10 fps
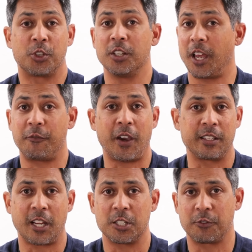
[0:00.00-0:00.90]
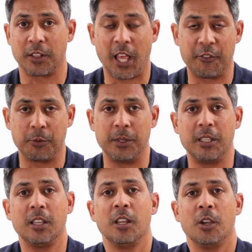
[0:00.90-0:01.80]
could not find tires for the life of
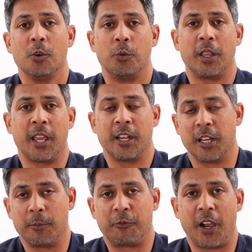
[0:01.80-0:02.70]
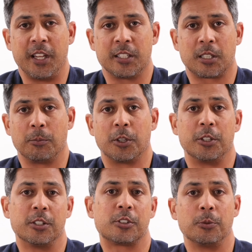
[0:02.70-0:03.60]
me. We ended up finding some
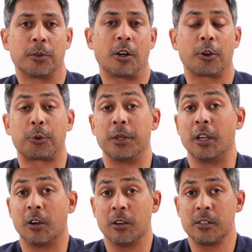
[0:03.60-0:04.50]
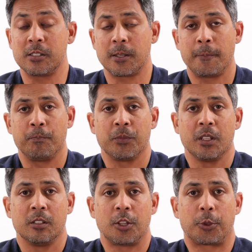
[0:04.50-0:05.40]
Goodyear Supercar 3Rs
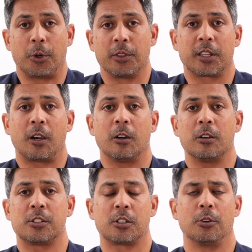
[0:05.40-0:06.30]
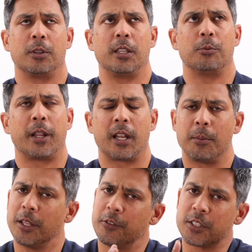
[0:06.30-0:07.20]
to throw on the car. So he ran, I
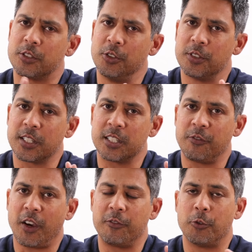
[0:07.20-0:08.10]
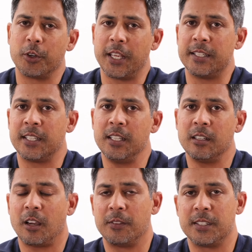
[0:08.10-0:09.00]
believe it was a 265
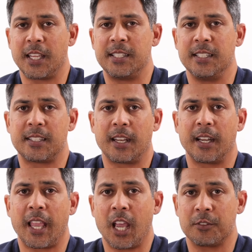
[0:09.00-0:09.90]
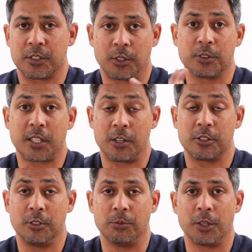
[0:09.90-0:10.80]
40/18 on these 18 10.5s. Those tires
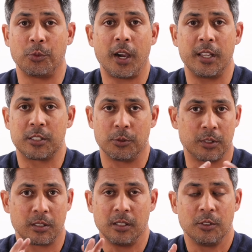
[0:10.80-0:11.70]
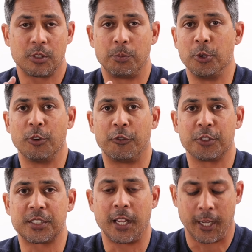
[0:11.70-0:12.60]
do run wide, so it's a beautiful
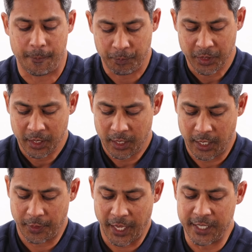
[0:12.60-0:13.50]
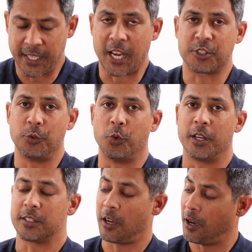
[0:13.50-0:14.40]
setup. That is actually what
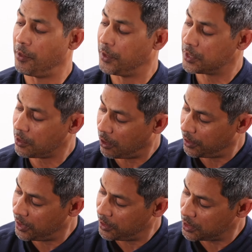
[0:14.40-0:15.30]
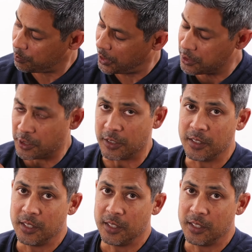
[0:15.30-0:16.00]
is on this car in this picture,